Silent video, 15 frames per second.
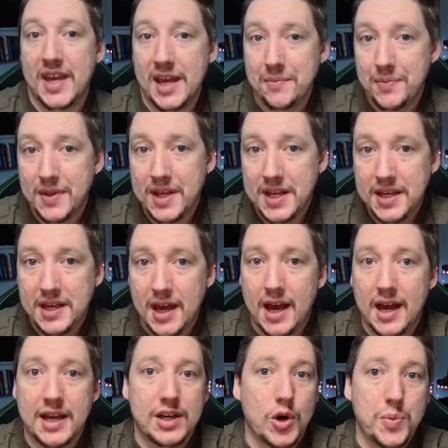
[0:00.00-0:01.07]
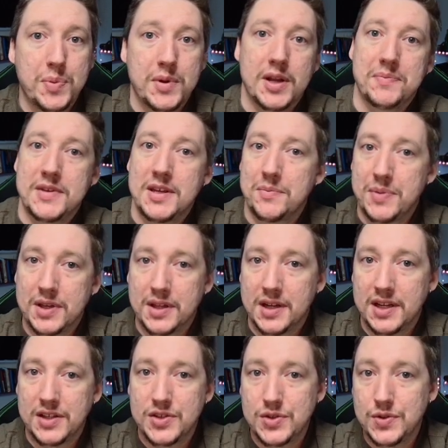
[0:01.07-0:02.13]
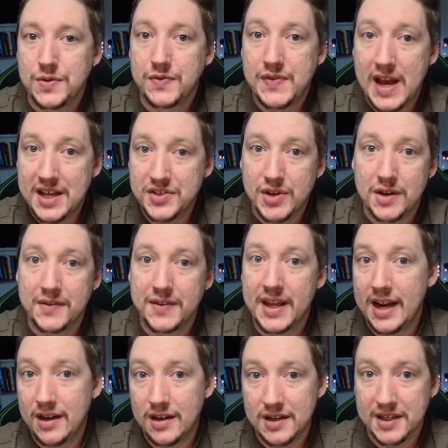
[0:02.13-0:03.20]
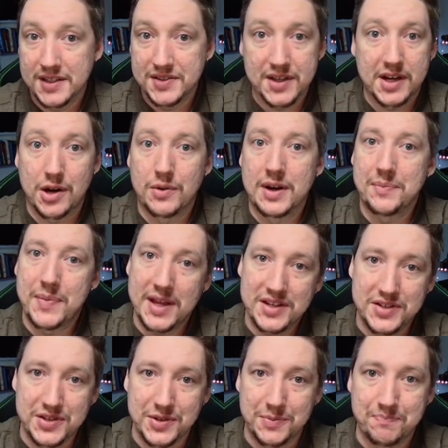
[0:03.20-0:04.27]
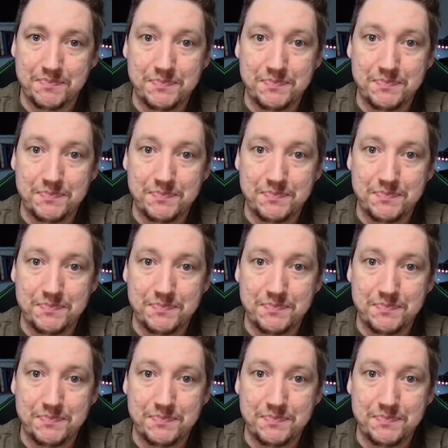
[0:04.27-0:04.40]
gameplay, I opened up the ability to fast travel to areas I'd already been to,